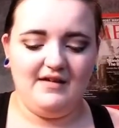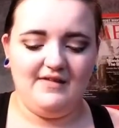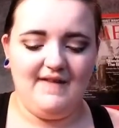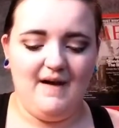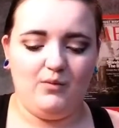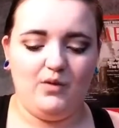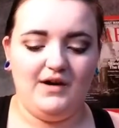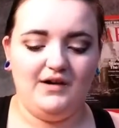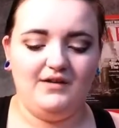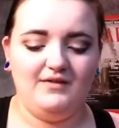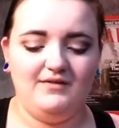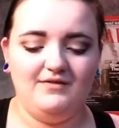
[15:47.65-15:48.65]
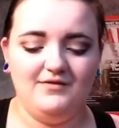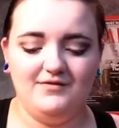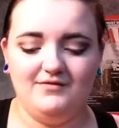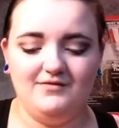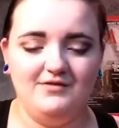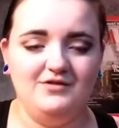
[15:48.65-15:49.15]
that work
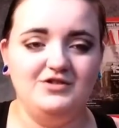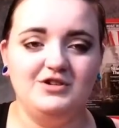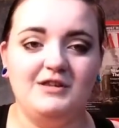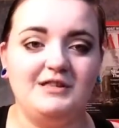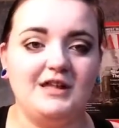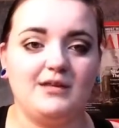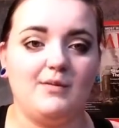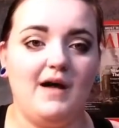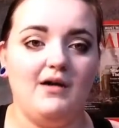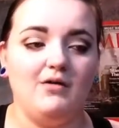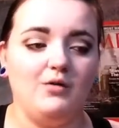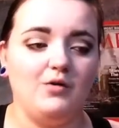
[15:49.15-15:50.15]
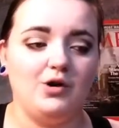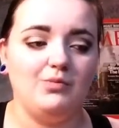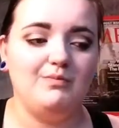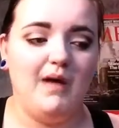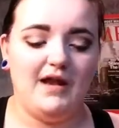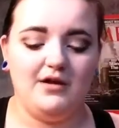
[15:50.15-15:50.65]
just as well or
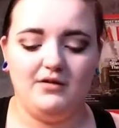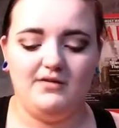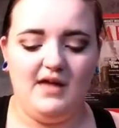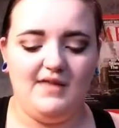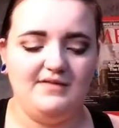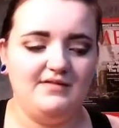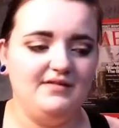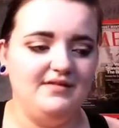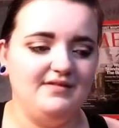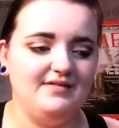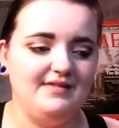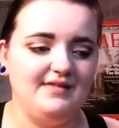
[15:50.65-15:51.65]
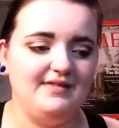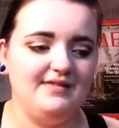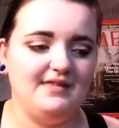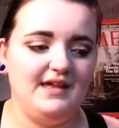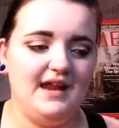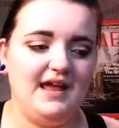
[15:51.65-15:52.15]
better than
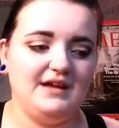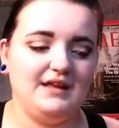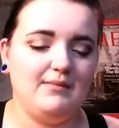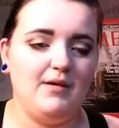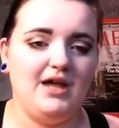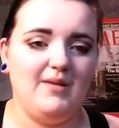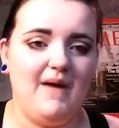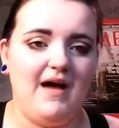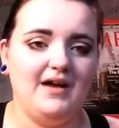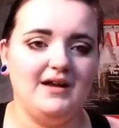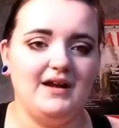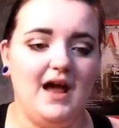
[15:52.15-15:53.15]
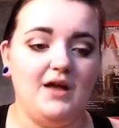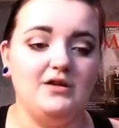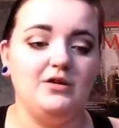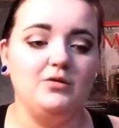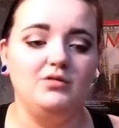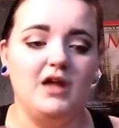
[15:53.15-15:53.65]
the Naked Smokey palette. I
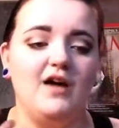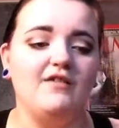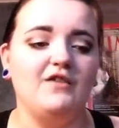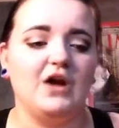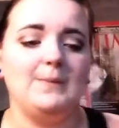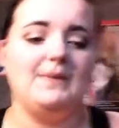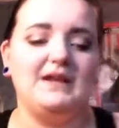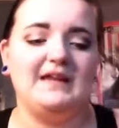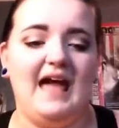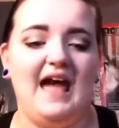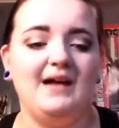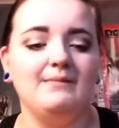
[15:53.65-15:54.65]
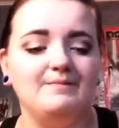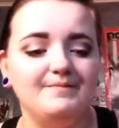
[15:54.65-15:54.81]
do love Urban Decay.